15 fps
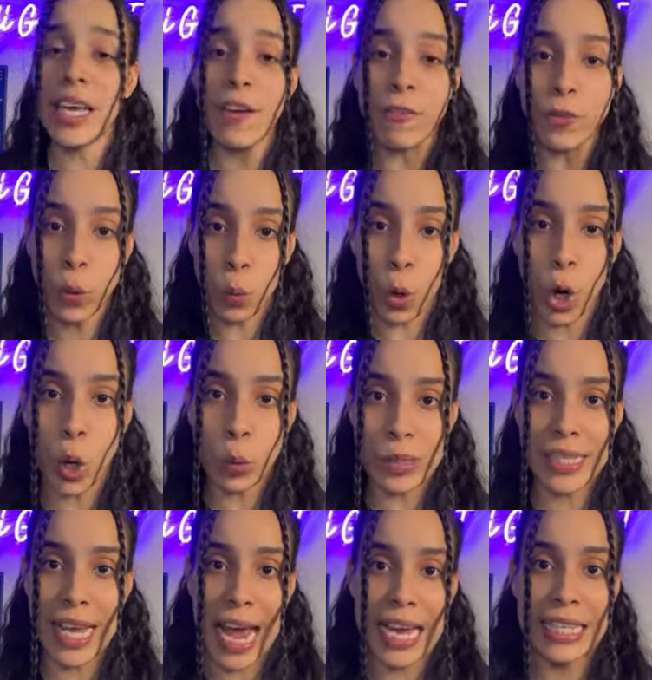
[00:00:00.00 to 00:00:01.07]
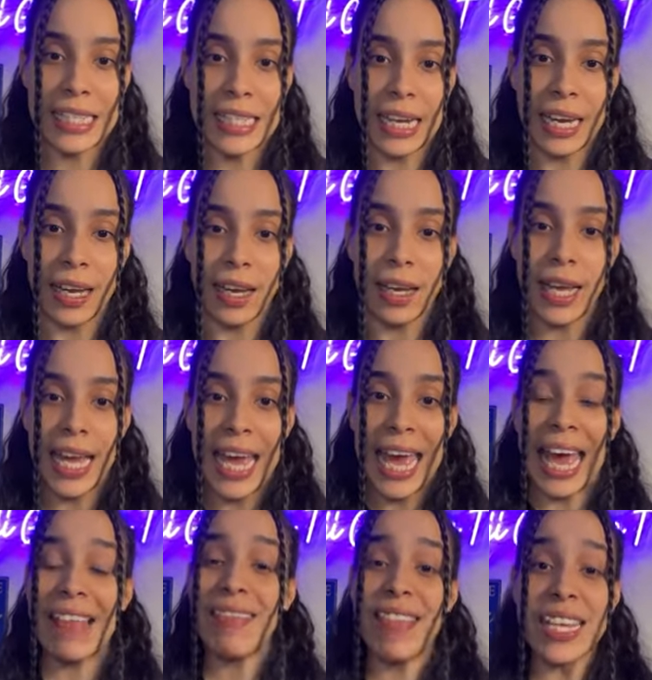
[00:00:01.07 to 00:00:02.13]
If the World Was Ending.
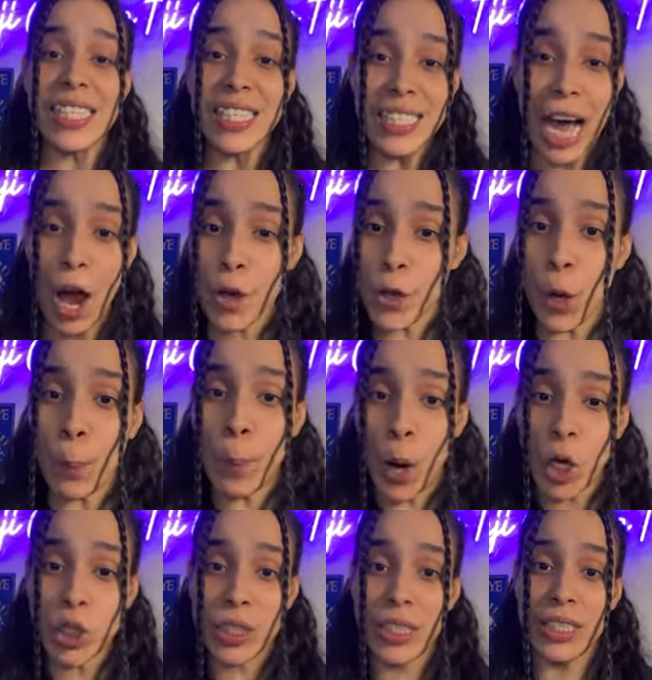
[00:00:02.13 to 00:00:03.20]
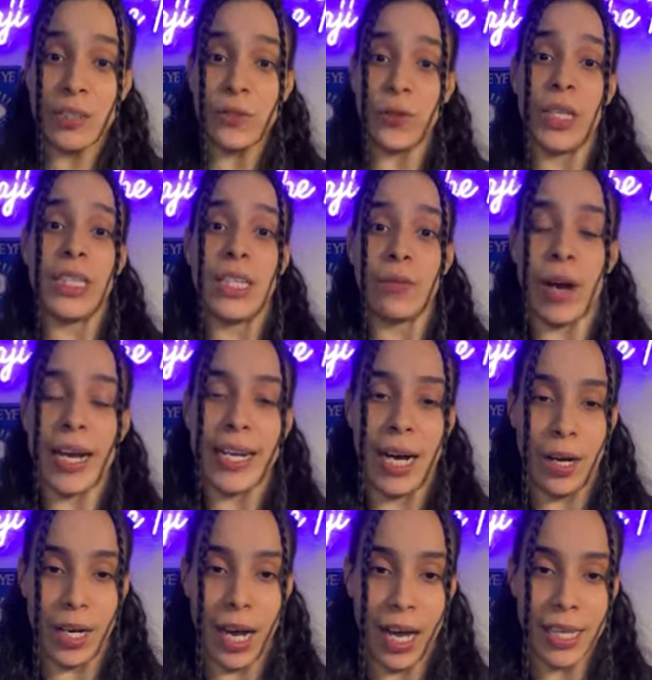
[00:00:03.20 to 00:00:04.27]
And this is how your person is feeling right
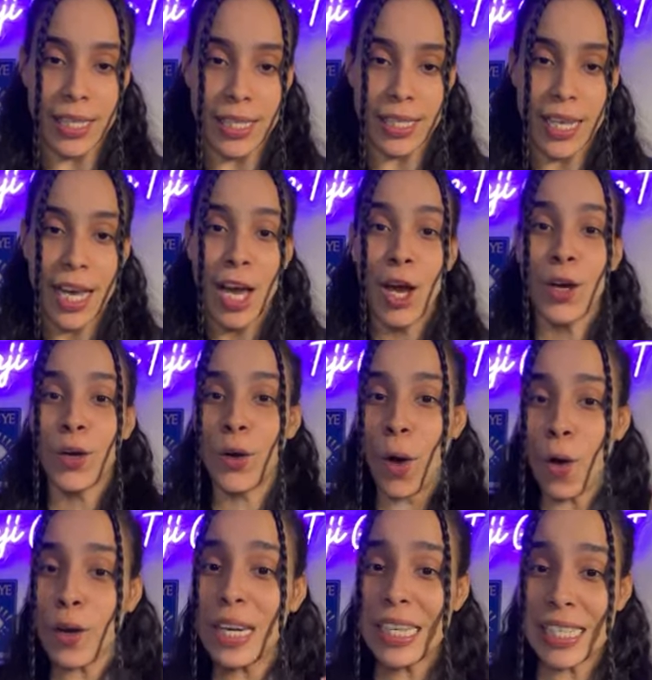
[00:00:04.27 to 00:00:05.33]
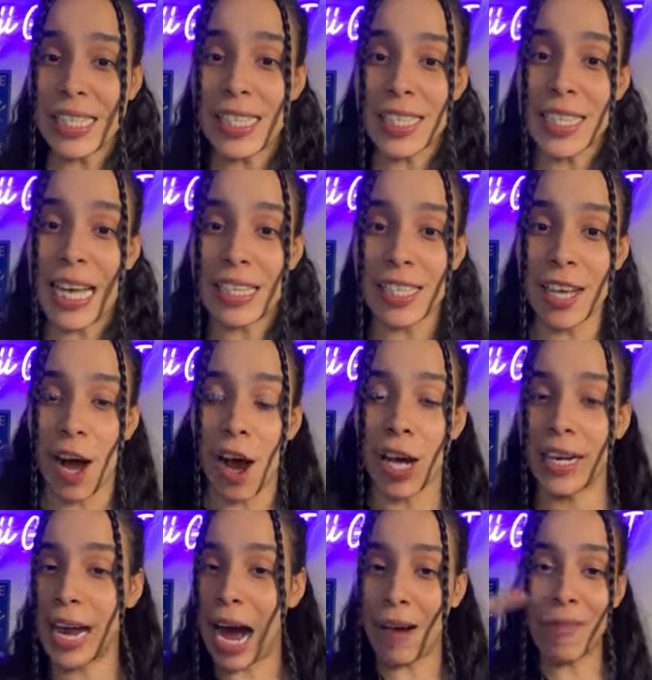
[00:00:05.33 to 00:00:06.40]
now, guys. Go listen to that
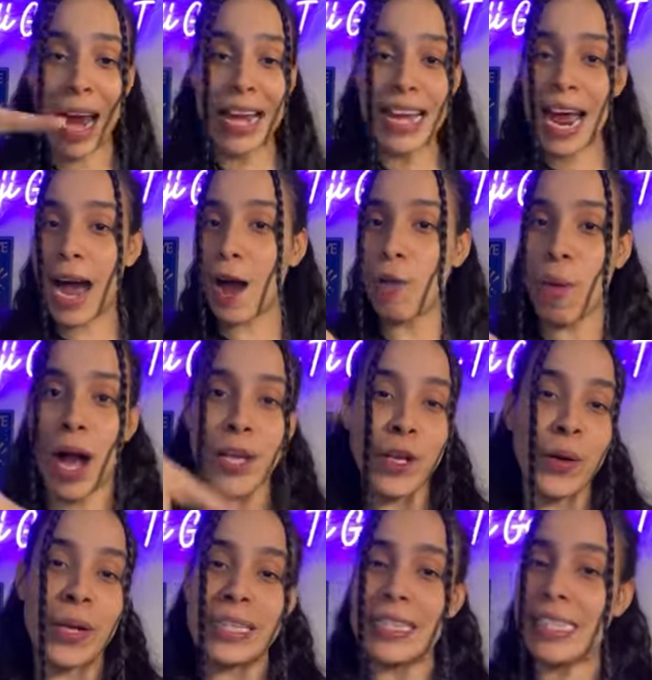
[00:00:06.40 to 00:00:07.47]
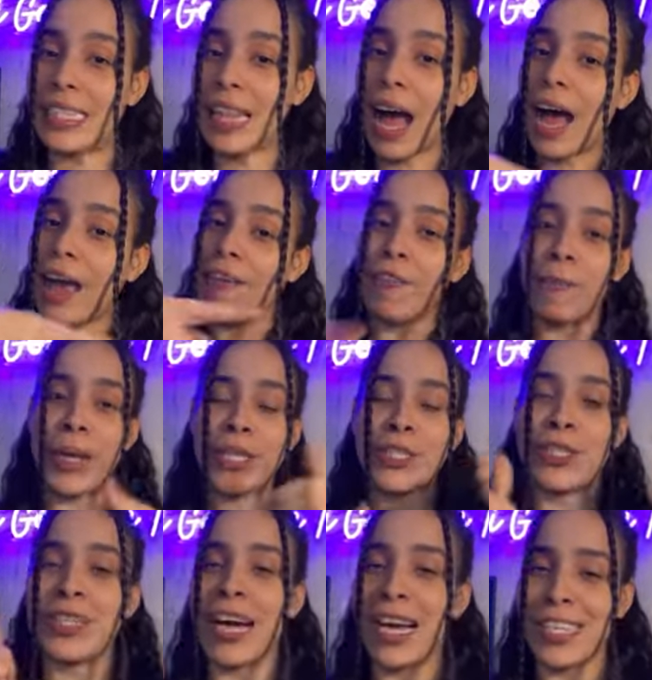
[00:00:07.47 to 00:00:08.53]
song, not right now, while you're in this live. Make
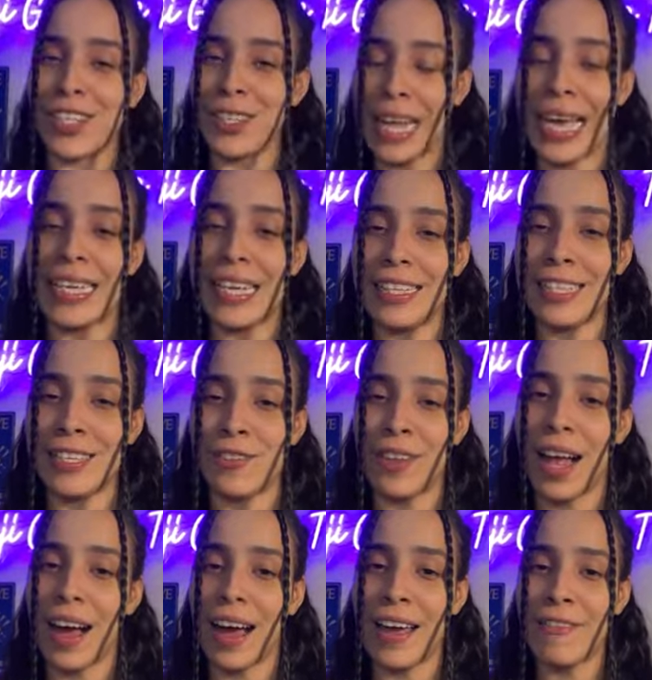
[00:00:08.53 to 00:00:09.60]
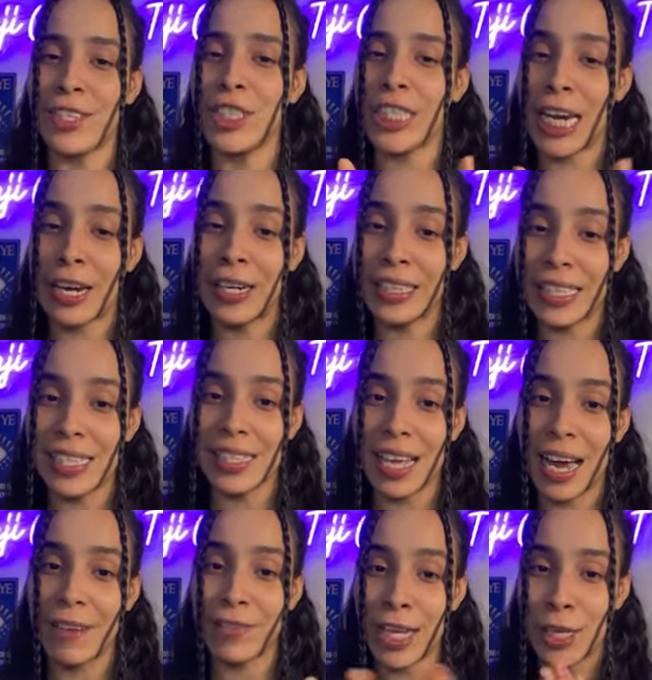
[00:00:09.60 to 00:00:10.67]
sure you guys are liking this live, sharing this
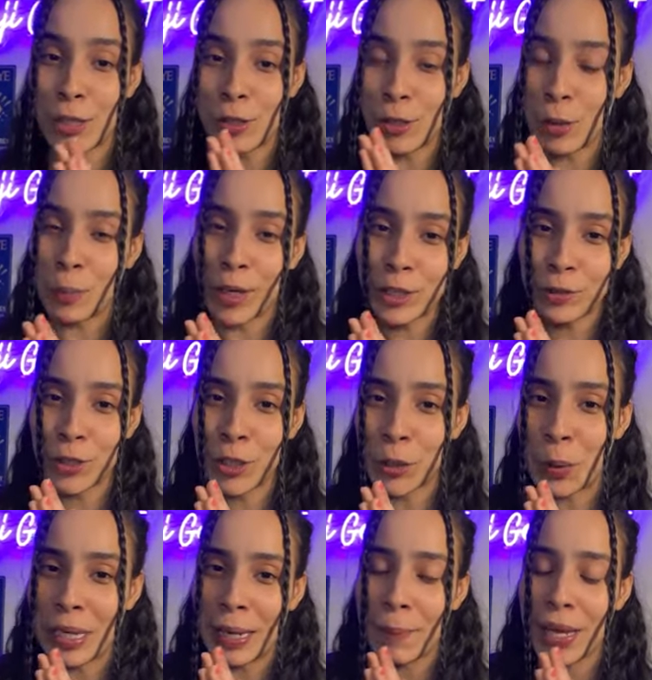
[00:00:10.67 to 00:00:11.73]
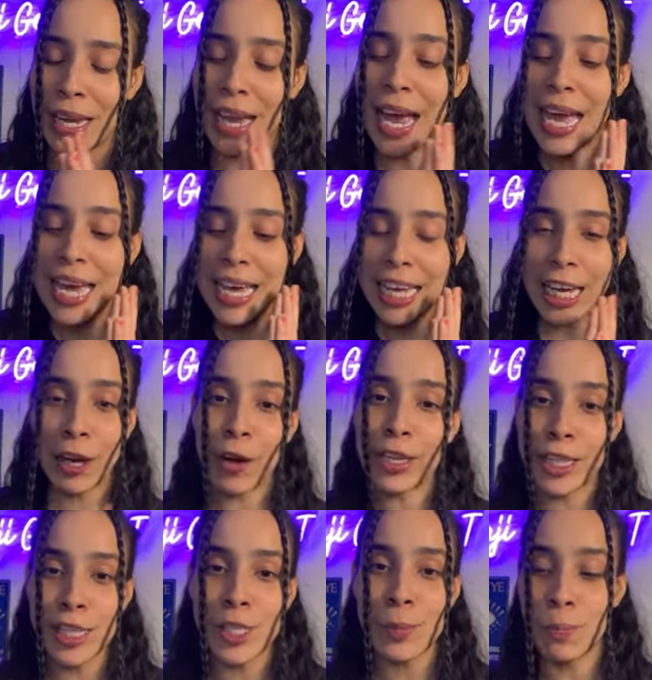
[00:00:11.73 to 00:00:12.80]
live. Thank you so much for joining me here at
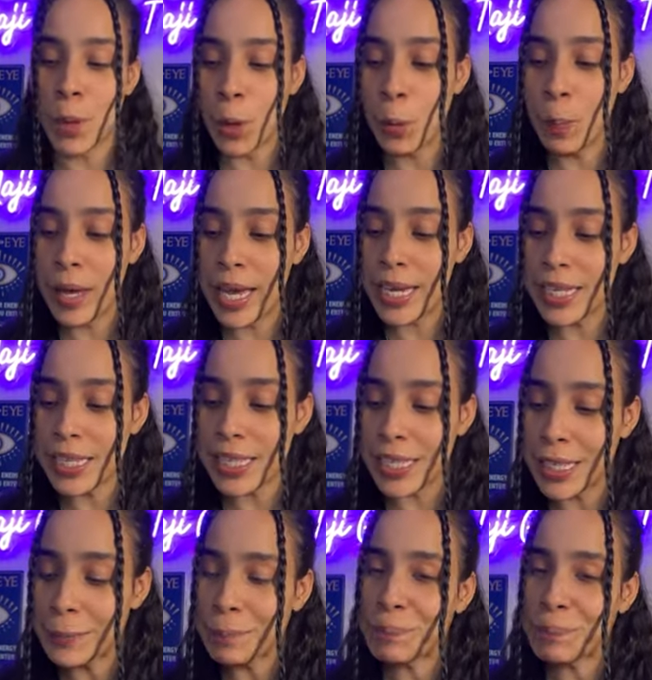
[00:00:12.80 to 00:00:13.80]
this moment.